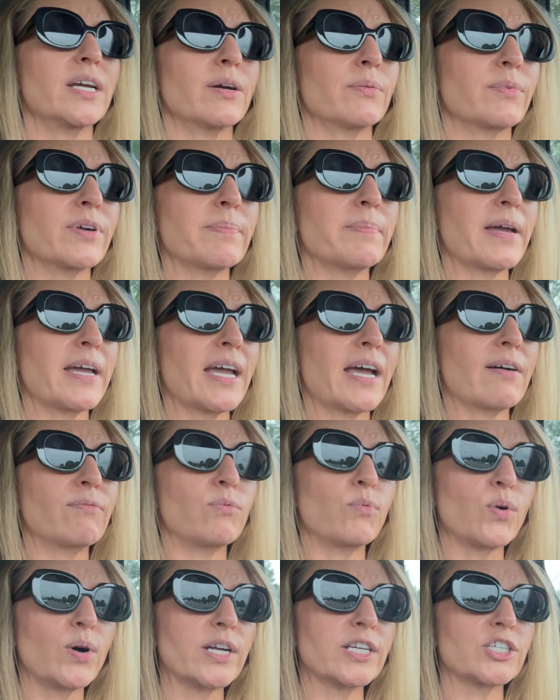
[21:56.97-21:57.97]
We may have
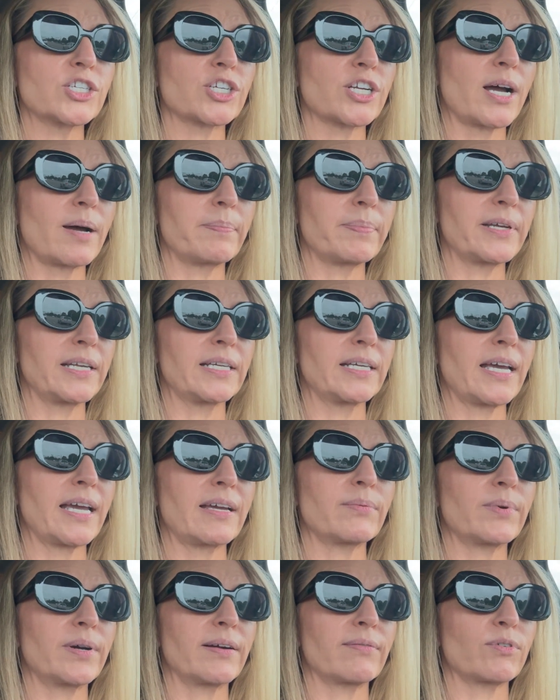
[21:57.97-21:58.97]
one shopping
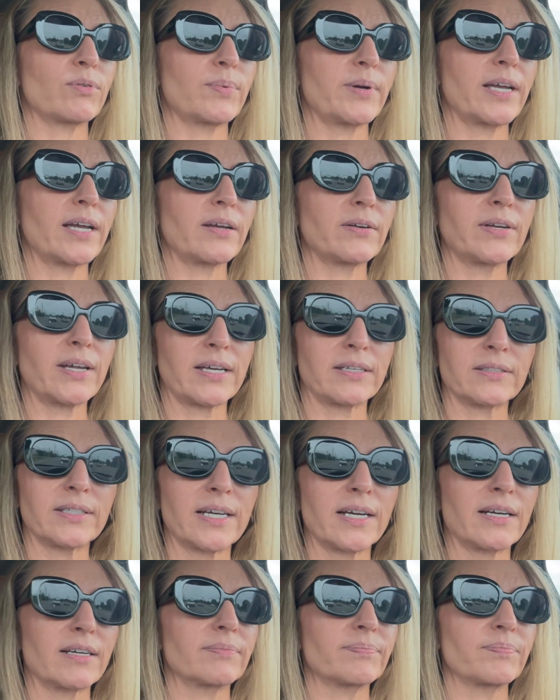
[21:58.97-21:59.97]
day whenever we go down
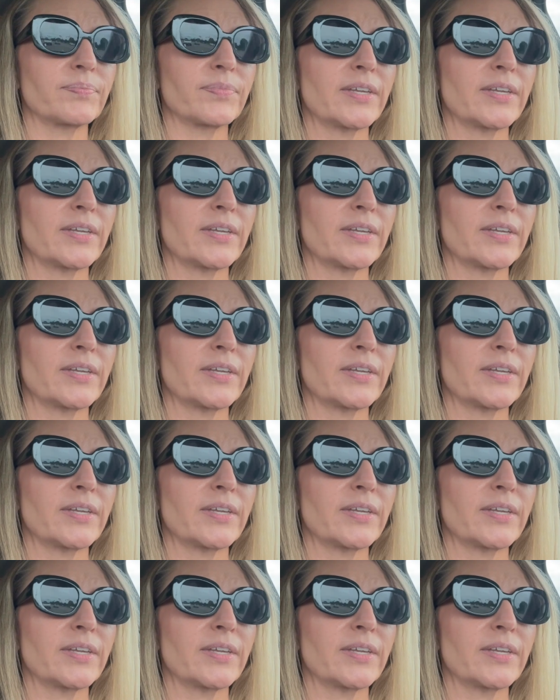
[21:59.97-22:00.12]
there.